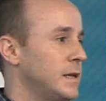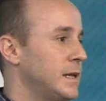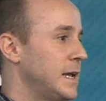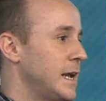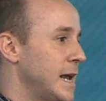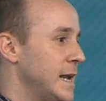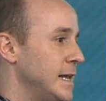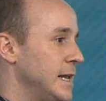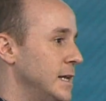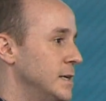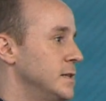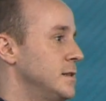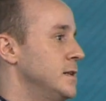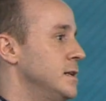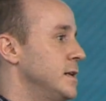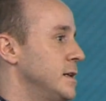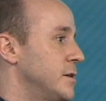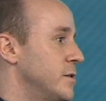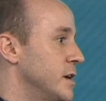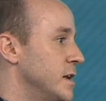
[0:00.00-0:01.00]
kind of get into the
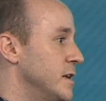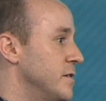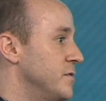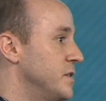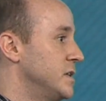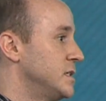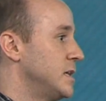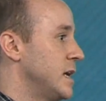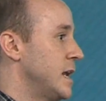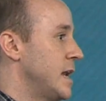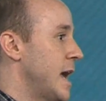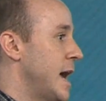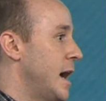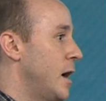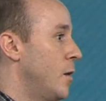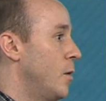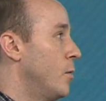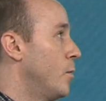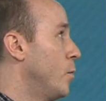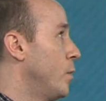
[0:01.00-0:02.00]
nitty-gritty of this and how